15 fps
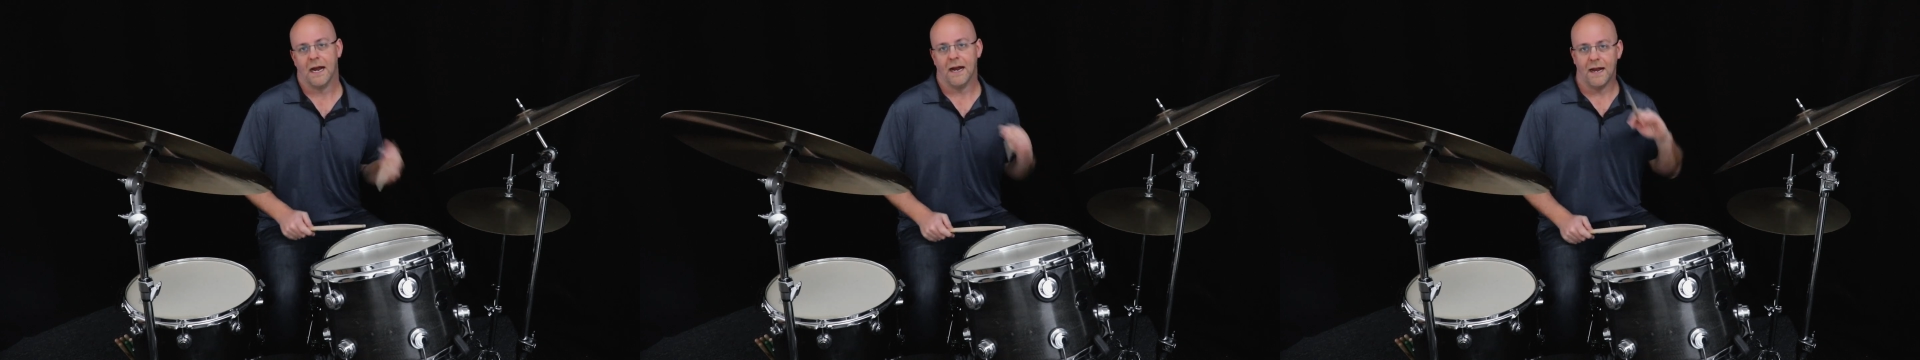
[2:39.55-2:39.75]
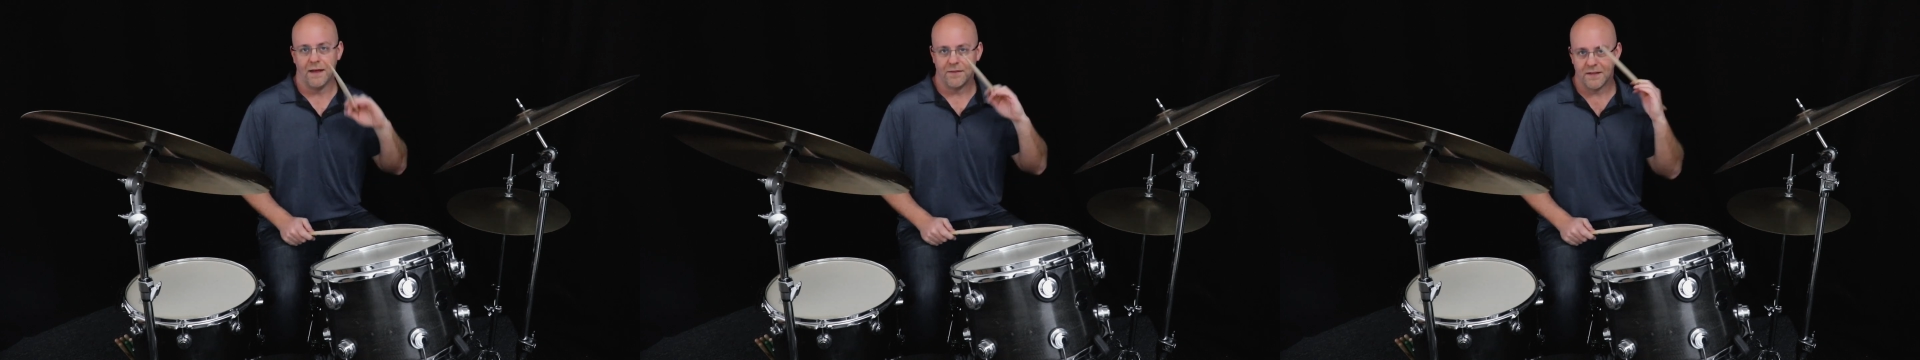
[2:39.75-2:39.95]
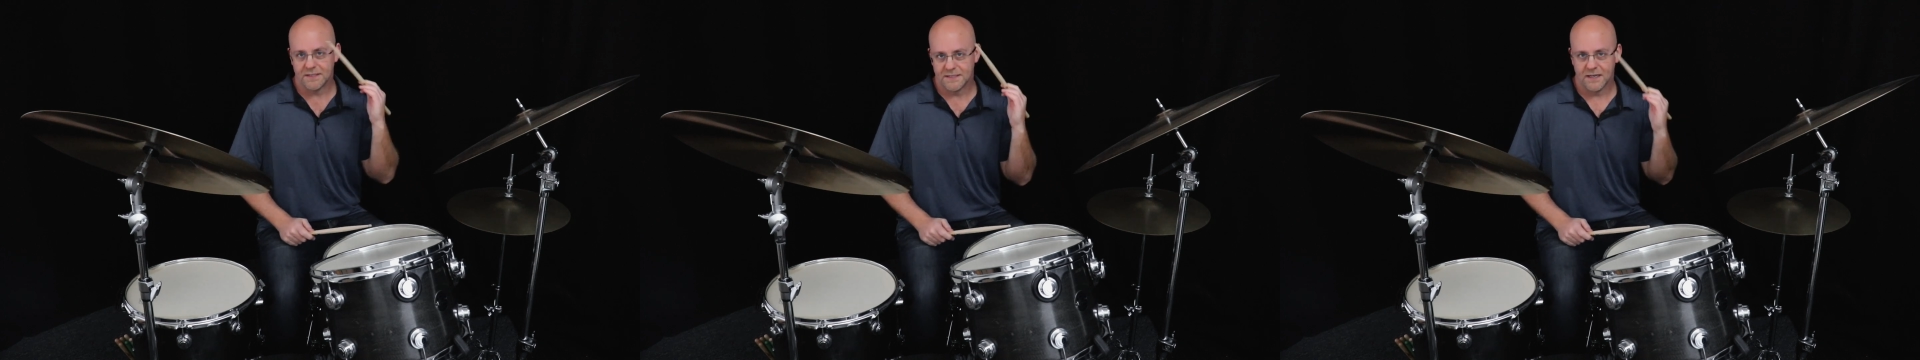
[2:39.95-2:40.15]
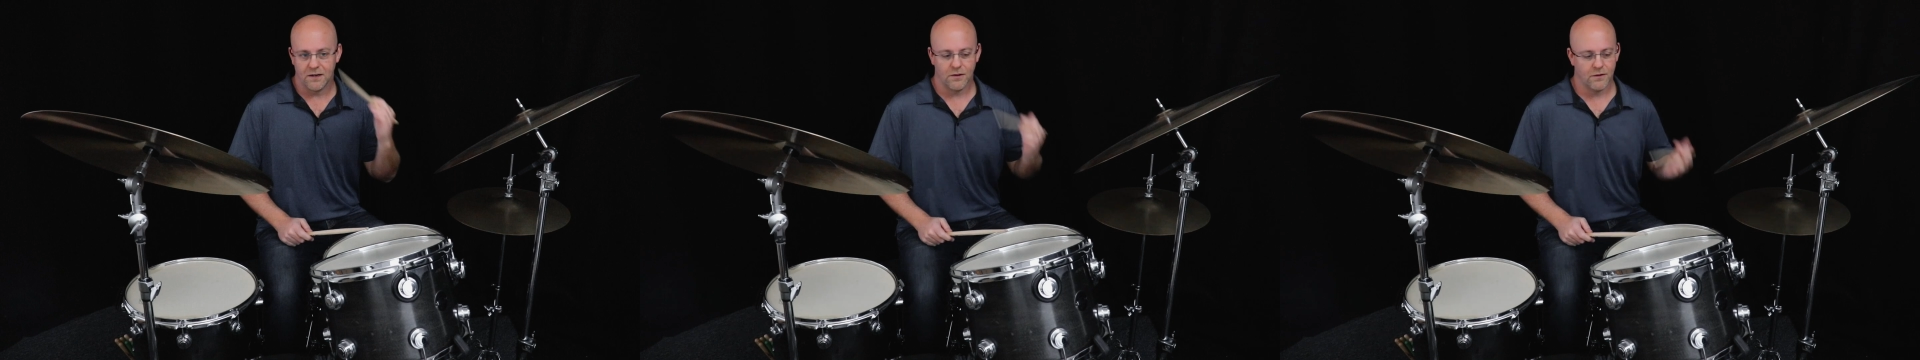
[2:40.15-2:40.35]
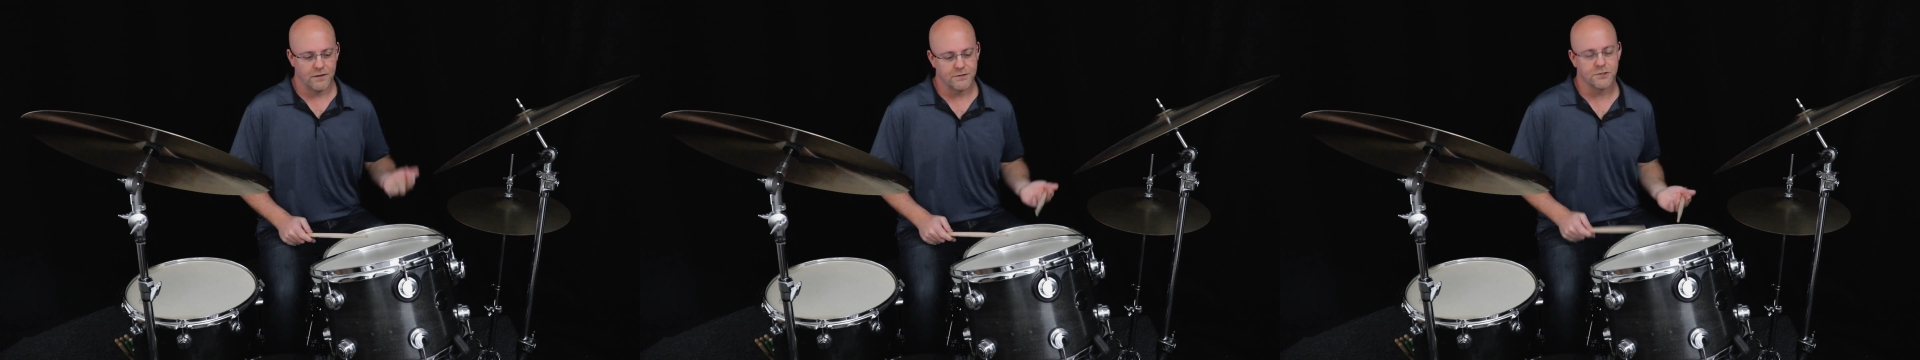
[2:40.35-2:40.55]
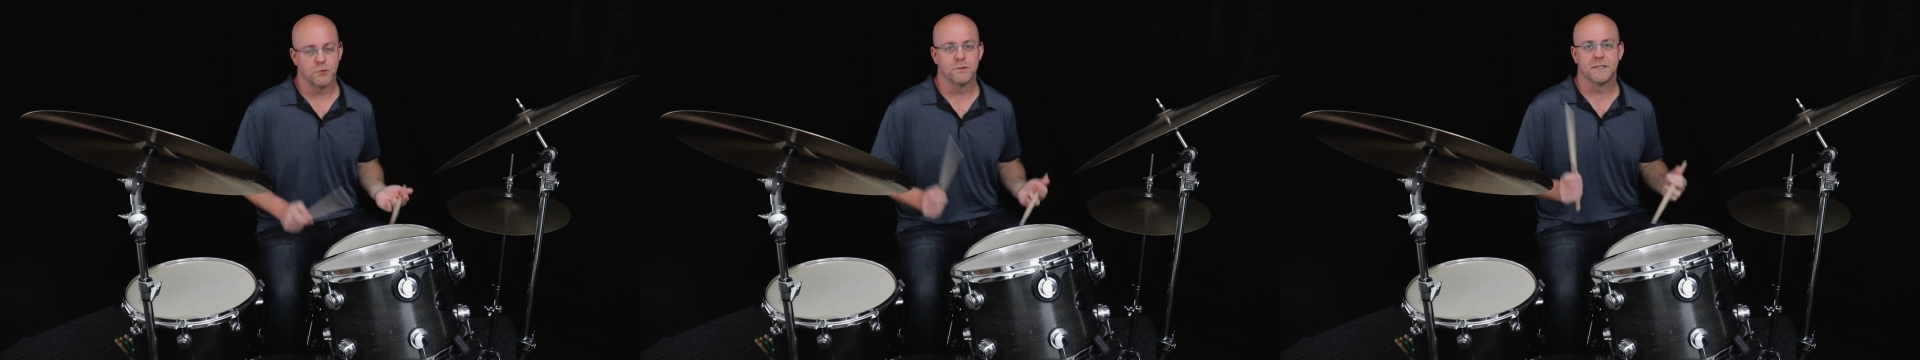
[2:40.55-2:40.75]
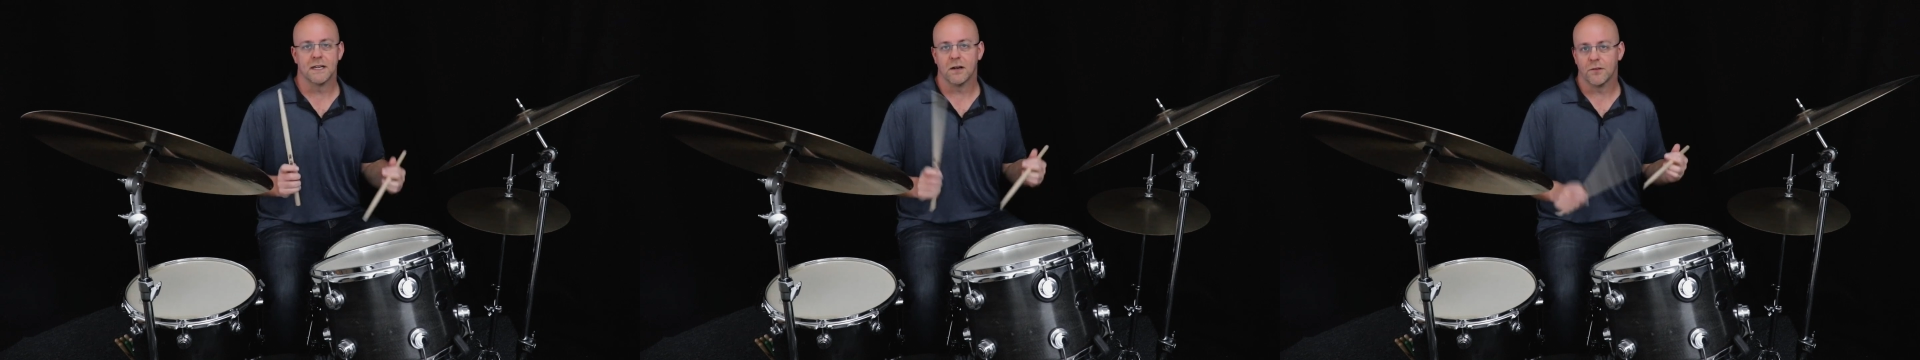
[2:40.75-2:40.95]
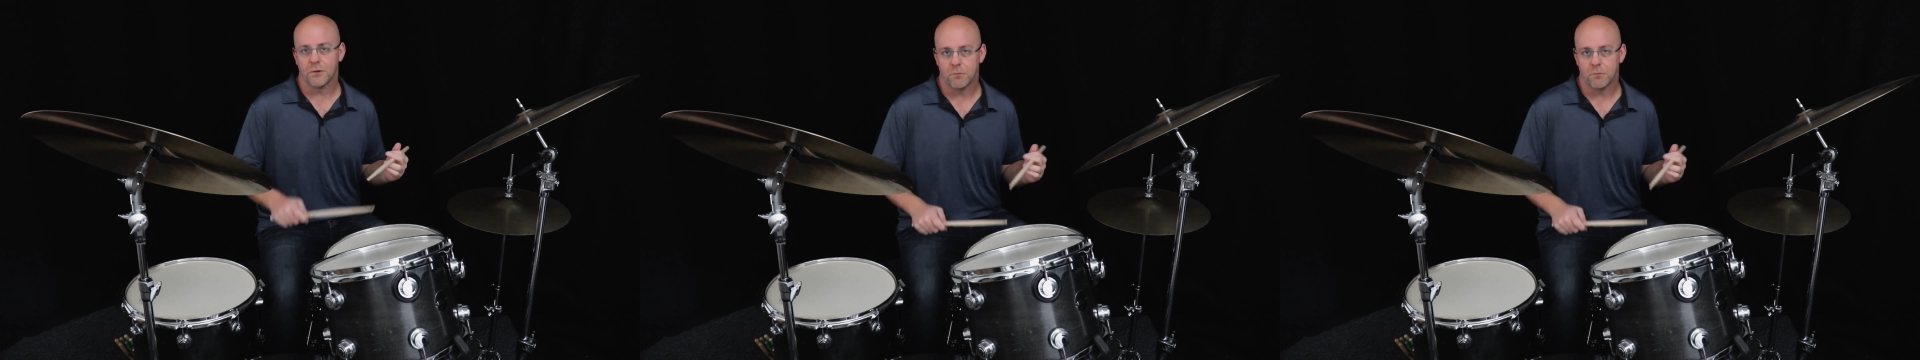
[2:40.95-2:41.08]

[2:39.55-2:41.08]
And then diddle the